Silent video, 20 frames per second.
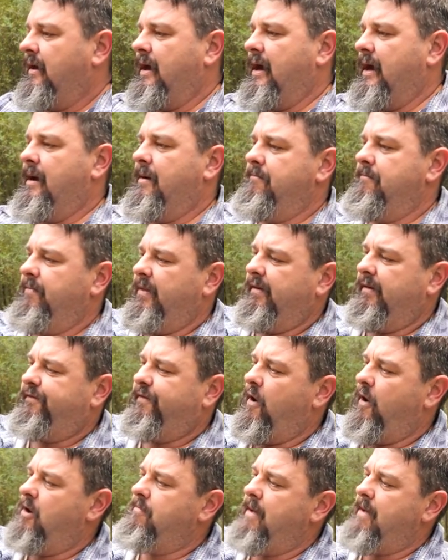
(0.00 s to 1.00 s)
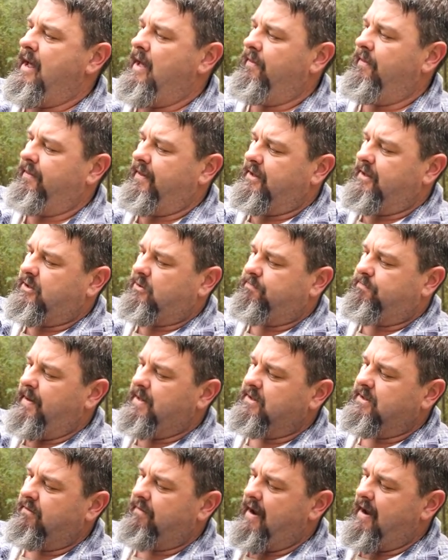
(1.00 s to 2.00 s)
A phone mount that
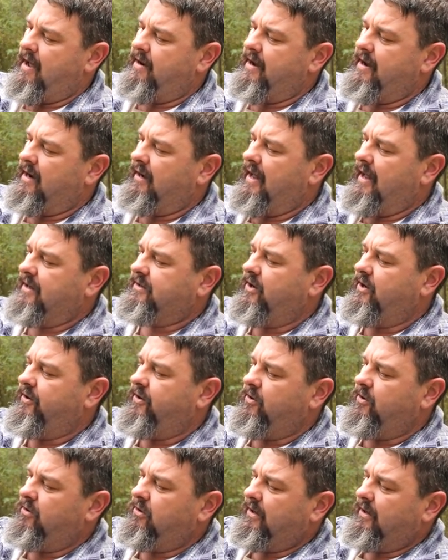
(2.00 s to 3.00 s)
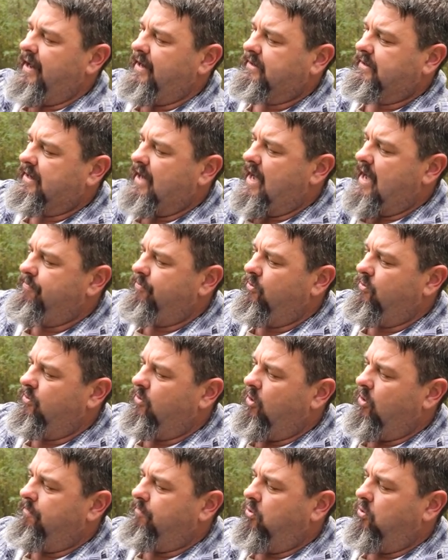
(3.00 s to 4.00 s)
spins around and allows you to do landscape
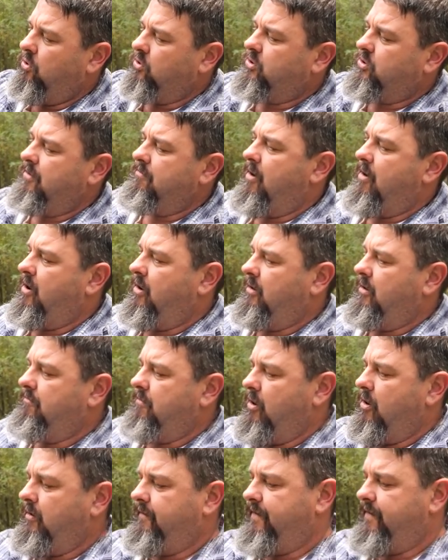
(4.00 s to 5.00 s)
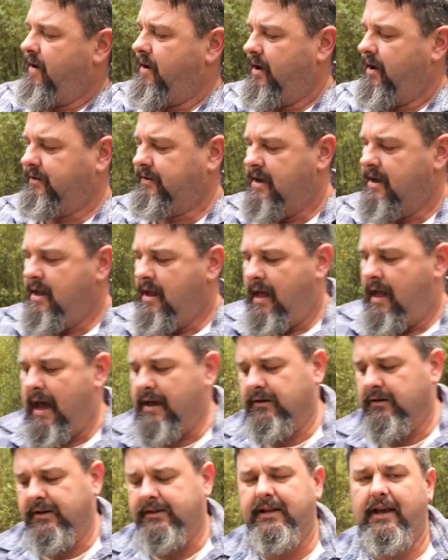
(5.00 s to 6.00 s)
or portrait mode photos.
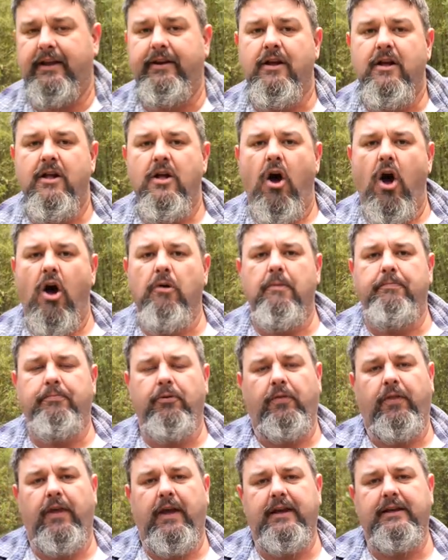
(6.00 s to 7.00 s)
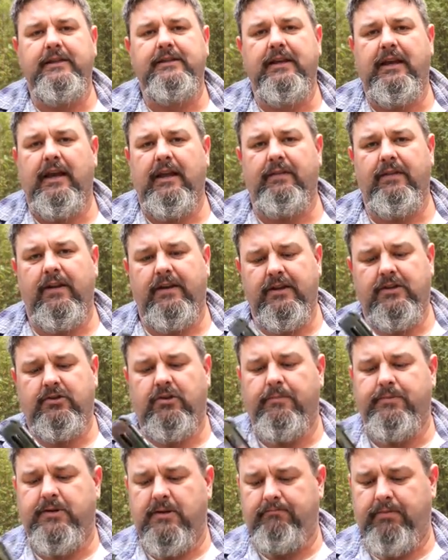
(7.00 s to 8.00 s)
As I said, I will put these in the
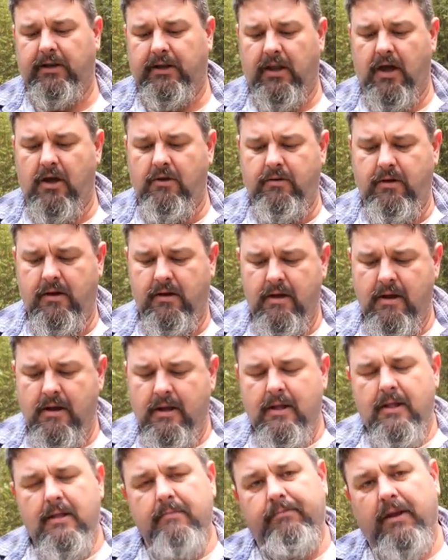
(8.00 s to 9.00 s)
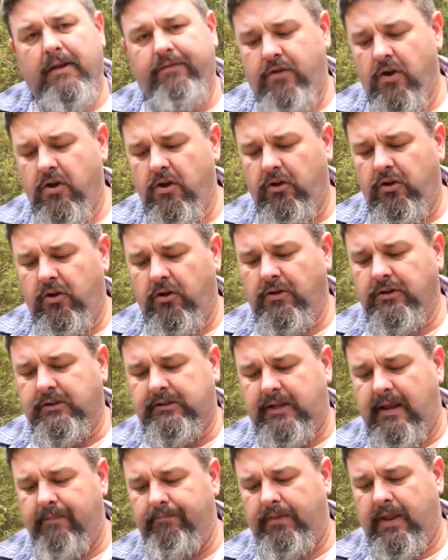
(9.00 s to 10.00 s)
description below. But if you use
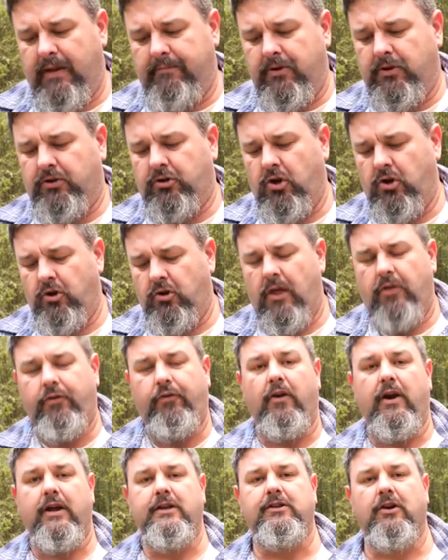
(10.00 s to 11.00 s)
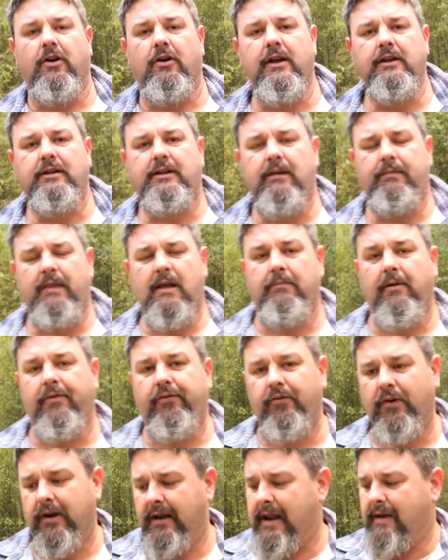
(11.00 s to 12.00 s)
tip number three
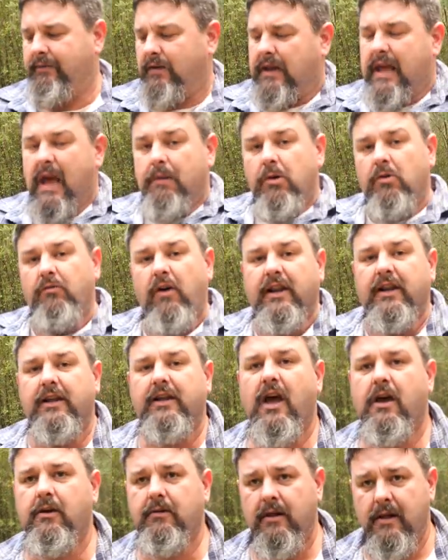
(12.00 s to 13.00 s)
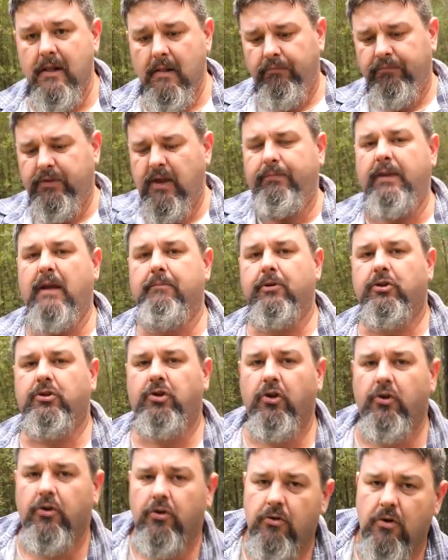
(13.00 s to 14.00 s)
and have your camera ready to go, tip number
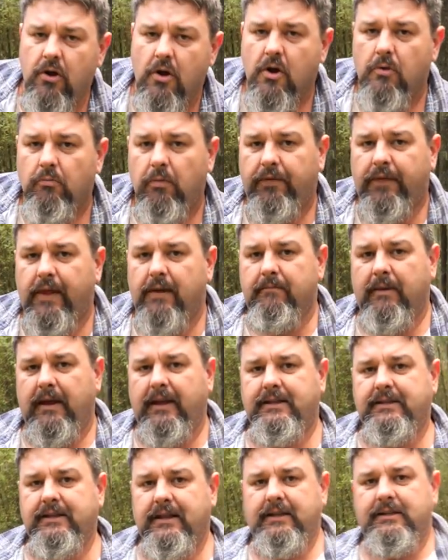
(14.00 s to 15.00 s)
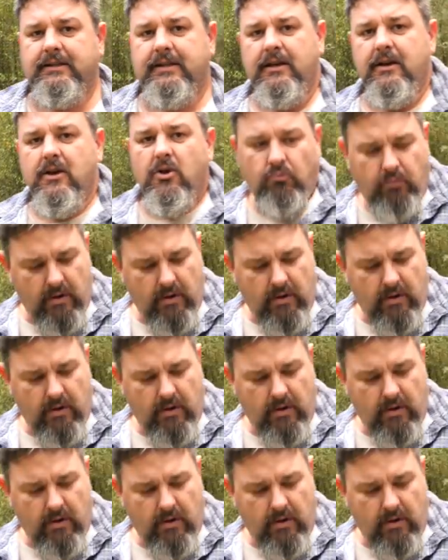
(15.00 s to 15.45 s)
two, what that means is